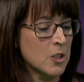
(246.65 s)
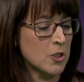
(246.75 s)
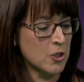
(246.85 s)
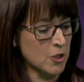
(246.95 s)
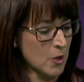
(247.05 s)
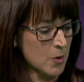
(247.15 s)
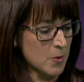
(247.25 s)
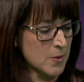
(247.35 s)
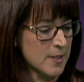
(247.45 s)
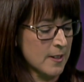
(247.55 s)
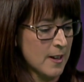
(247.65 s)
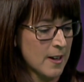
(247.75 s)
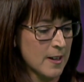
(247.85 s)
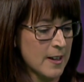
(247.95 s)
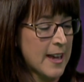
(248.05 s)
shows
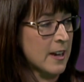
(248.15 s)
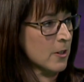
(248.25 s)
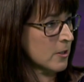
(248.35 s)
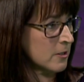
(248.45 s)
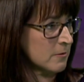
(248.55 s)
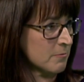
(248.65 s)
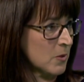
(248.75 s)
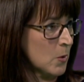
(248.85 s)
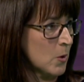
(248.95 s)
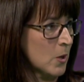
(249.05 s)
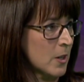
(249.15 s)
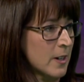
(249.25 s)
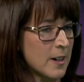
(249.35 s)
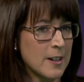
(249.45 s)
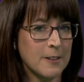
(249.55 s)
anger
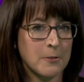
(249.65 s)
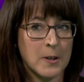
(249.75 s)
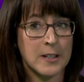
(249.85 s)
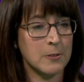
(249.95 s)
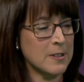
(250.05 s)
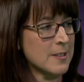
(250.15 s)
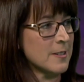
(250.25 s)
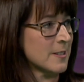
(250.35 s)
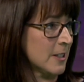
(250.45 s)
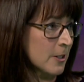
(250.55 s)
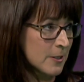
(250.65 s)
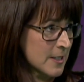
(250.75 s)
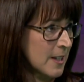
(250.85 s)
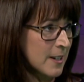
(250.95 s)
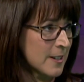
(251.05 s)
or for any reason is
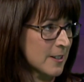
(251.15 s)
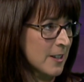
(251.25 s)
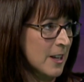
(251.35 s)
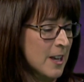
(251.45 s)
irritated,